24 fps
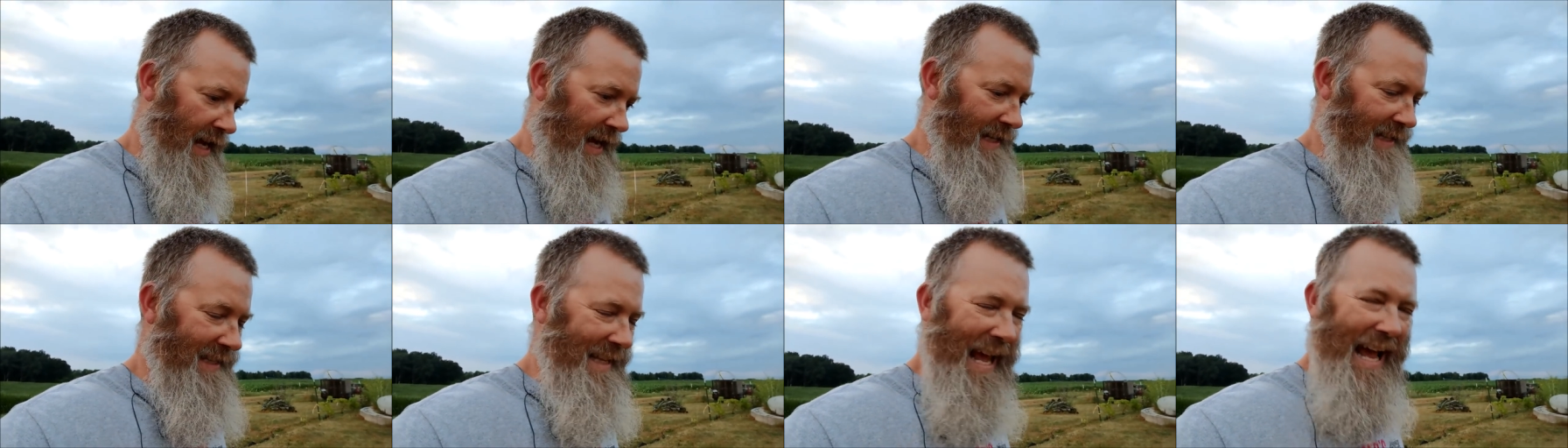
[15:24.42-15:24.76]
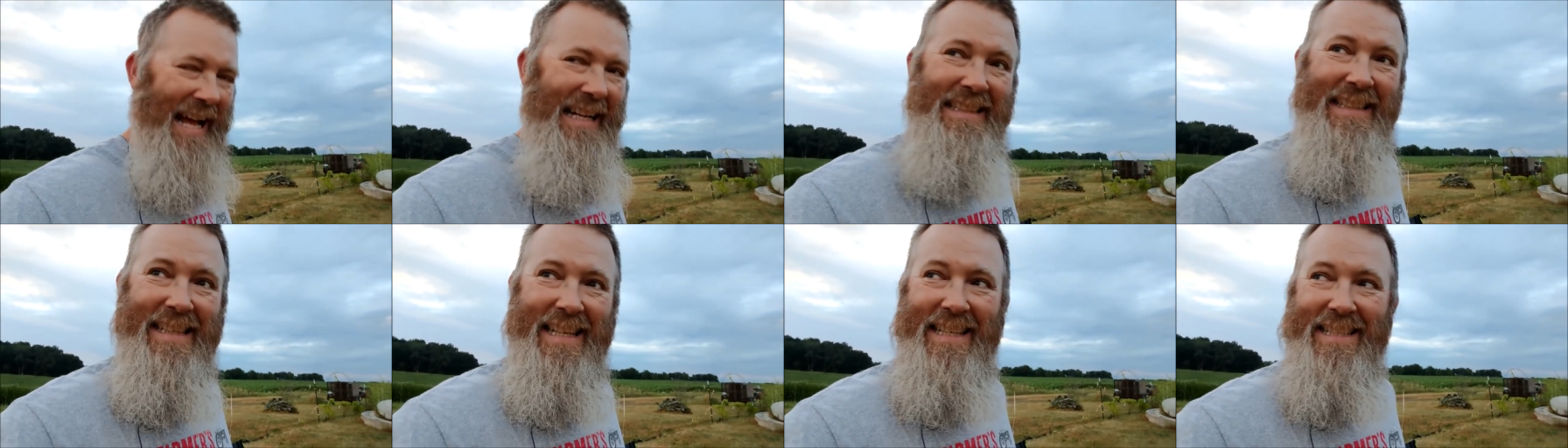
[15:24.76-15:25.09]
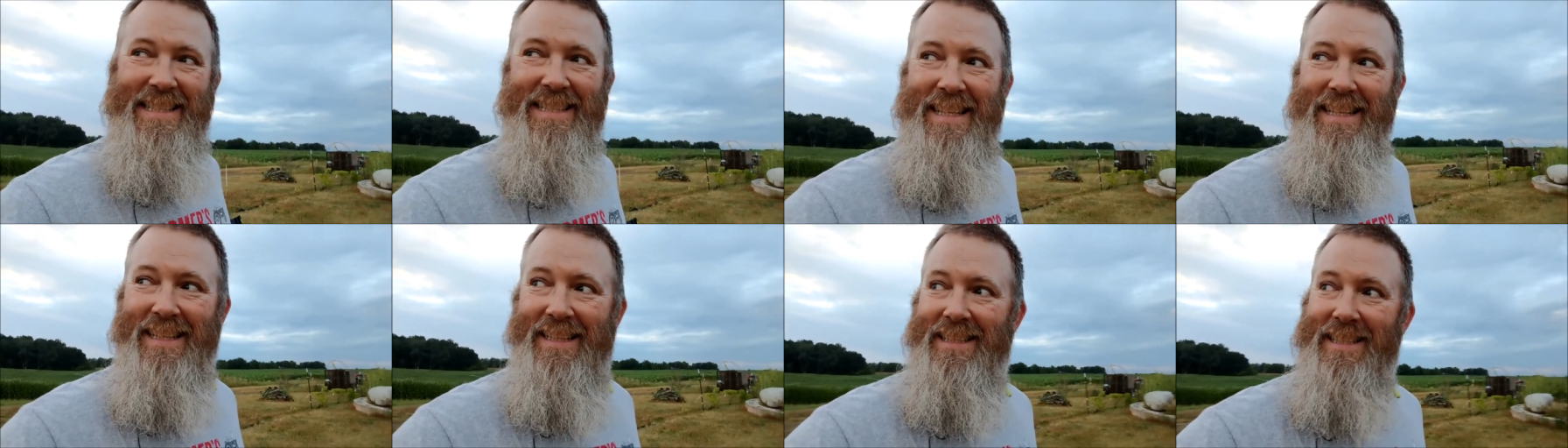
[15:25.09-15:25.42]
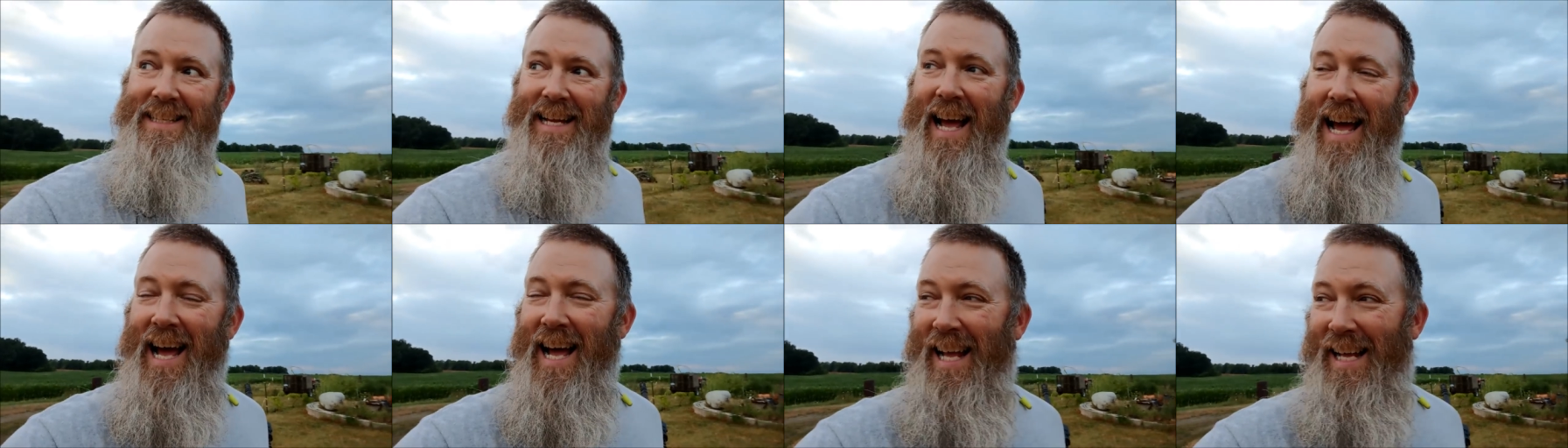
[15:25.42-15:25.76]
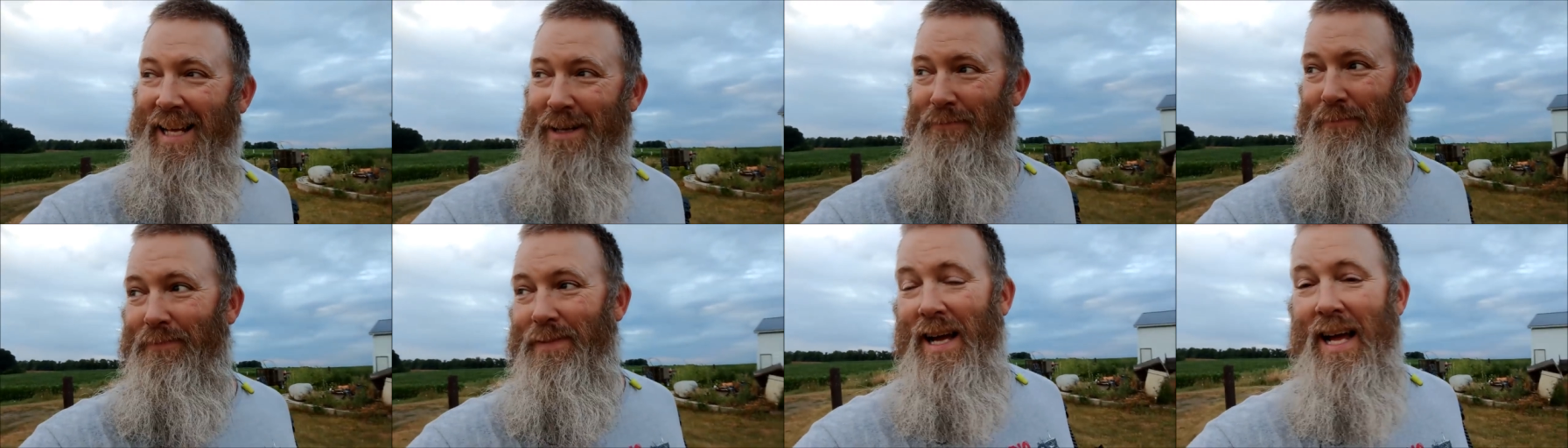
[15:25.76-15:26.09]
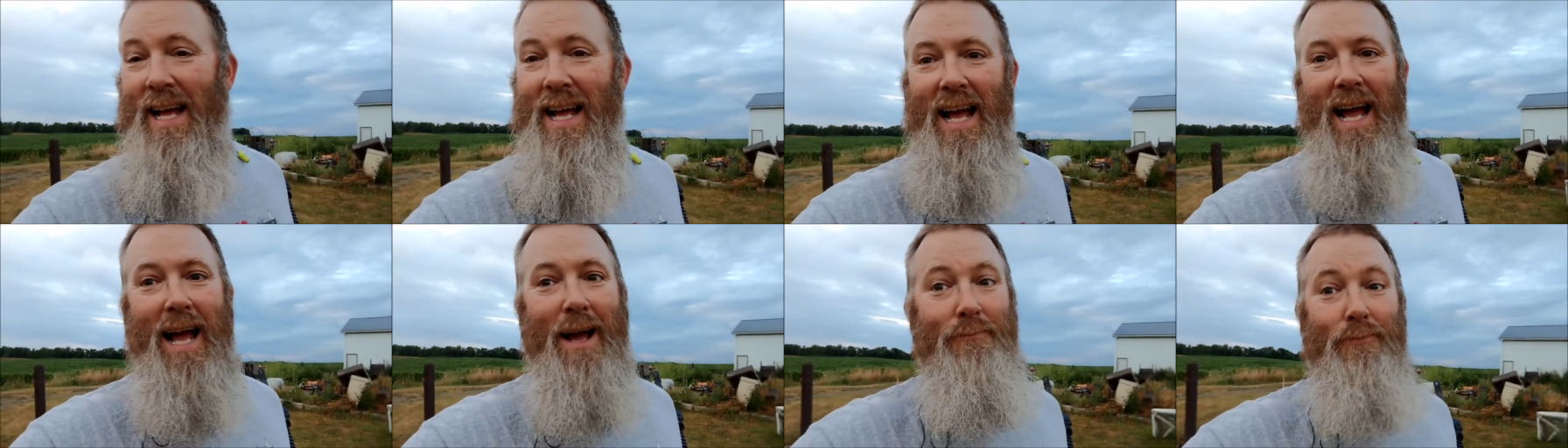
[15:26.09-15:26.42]
at that distance, I'm
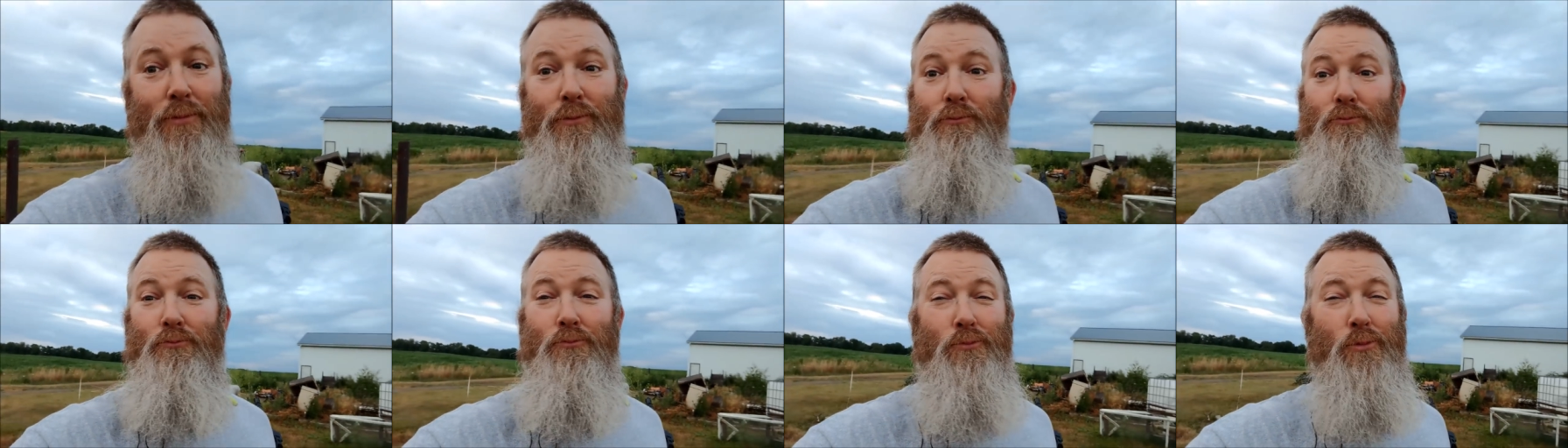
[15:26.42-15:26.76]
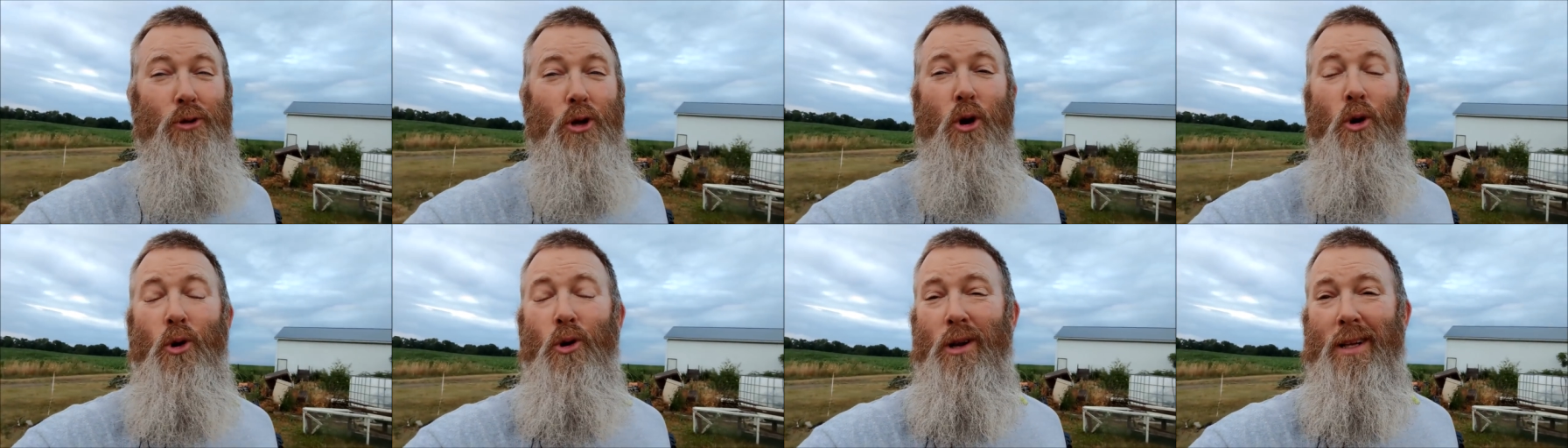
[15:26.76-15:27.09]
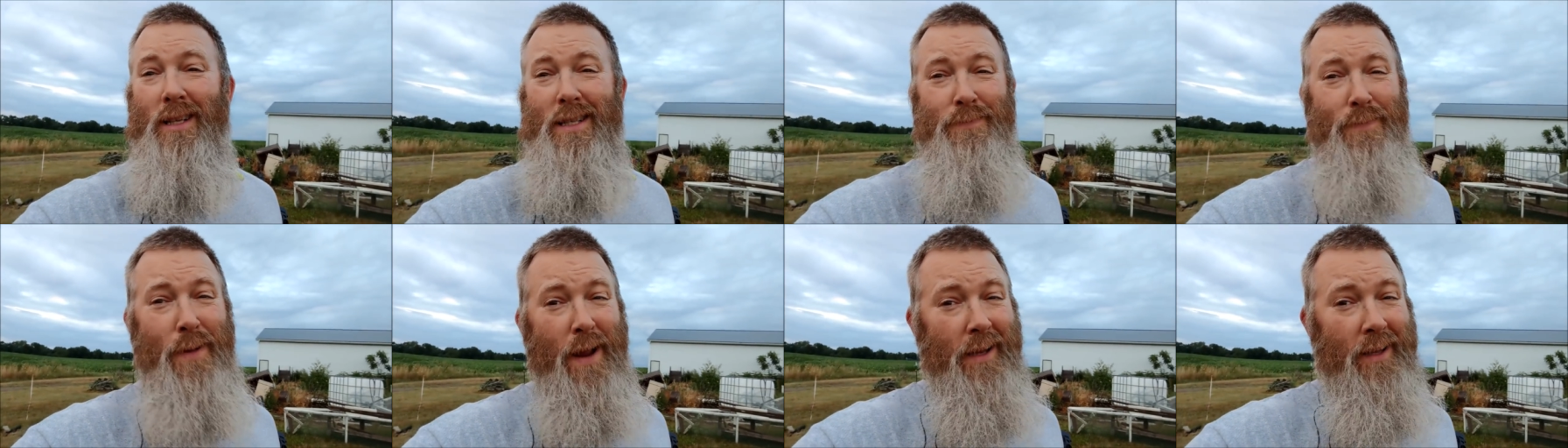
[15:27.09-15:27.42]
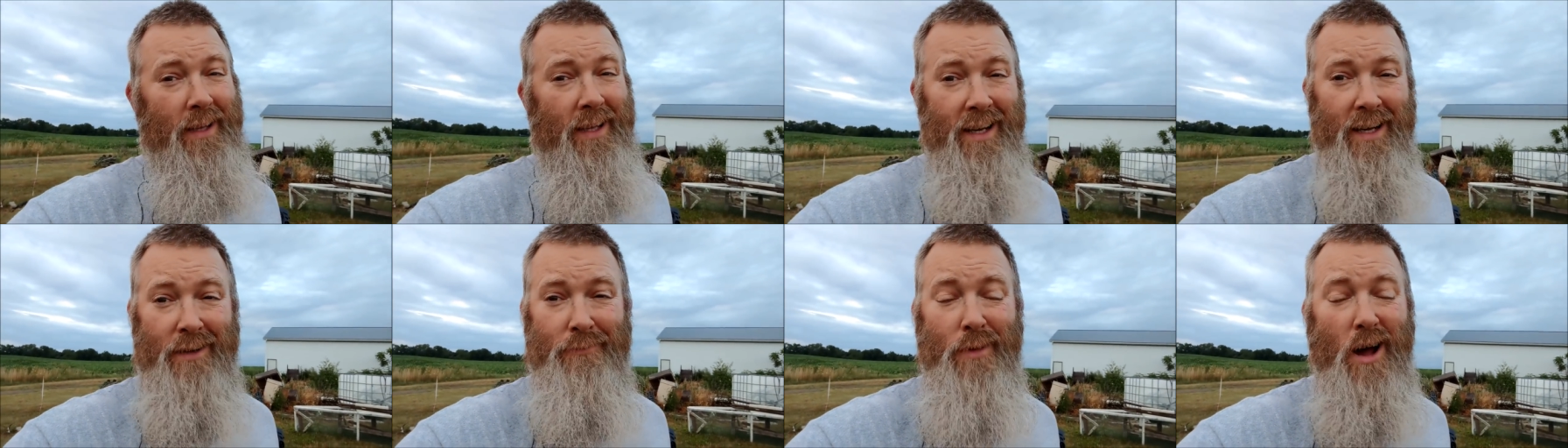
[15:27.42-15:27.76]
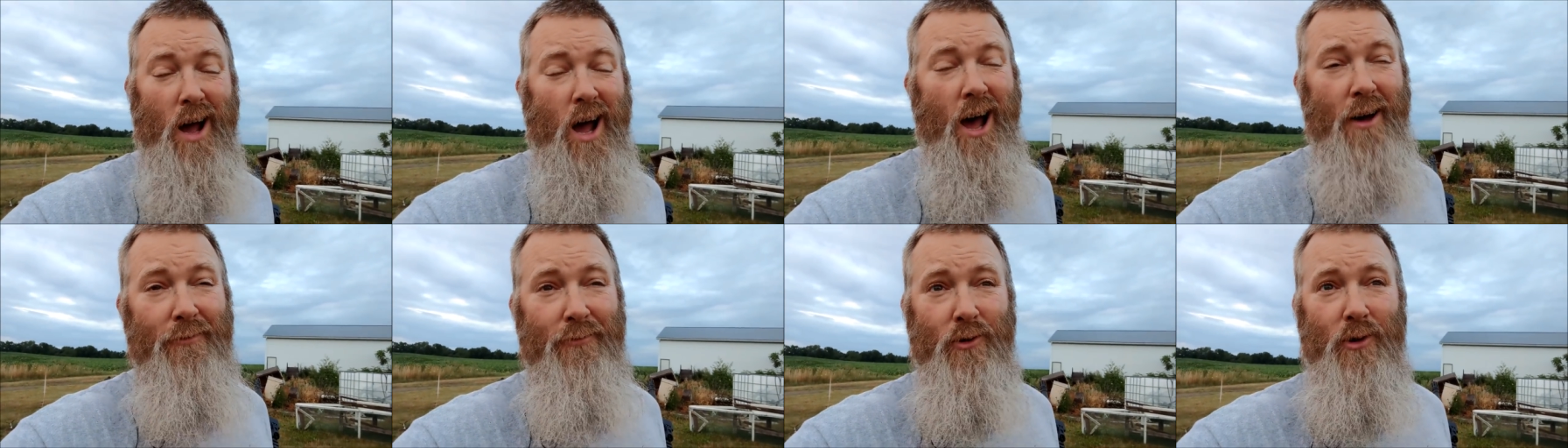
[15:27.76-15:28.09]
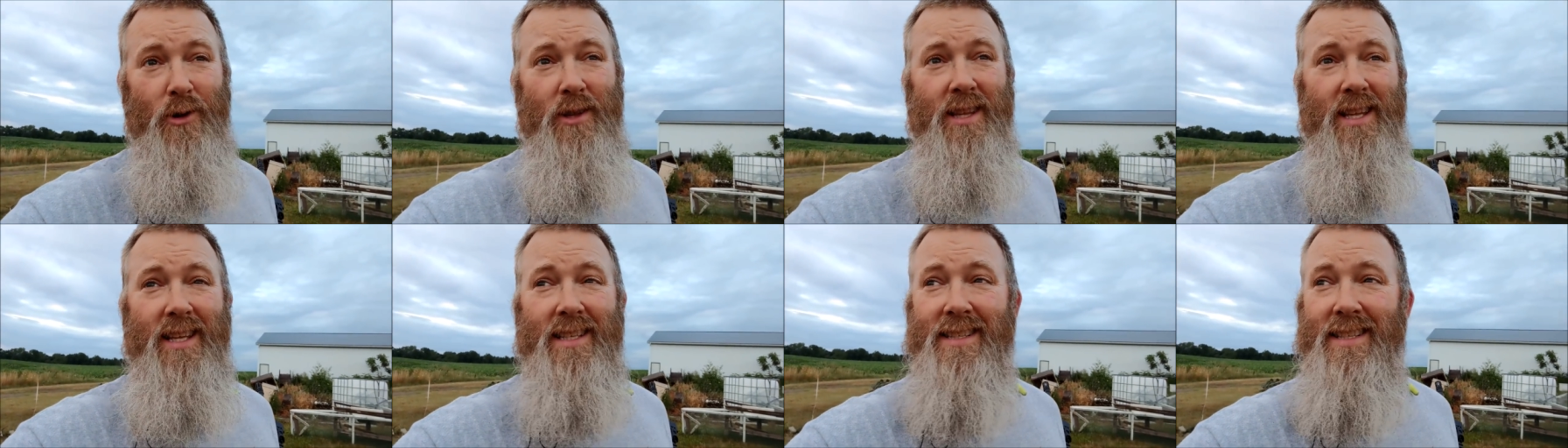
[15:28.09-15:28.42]
totally speculating. I'm awful
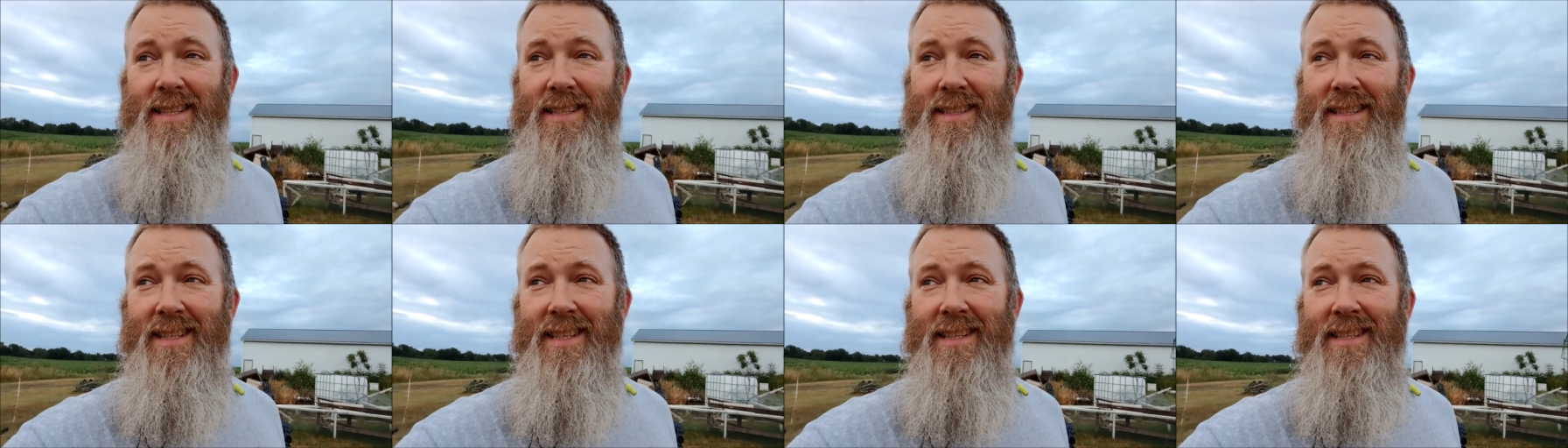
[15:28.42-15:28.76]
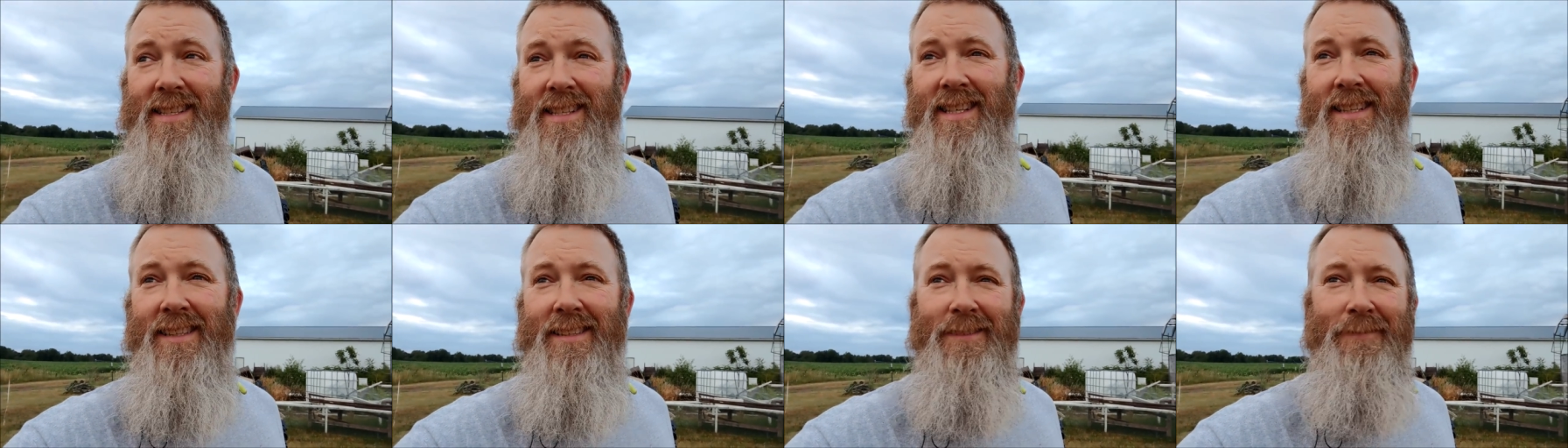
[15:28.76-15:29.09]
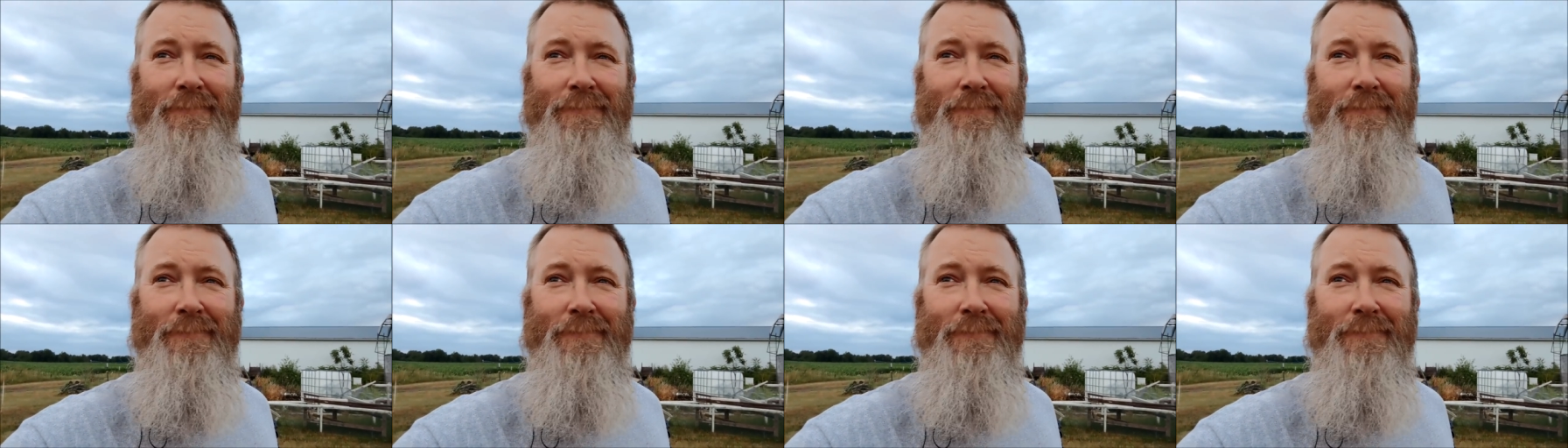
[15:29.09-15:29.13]
with distances.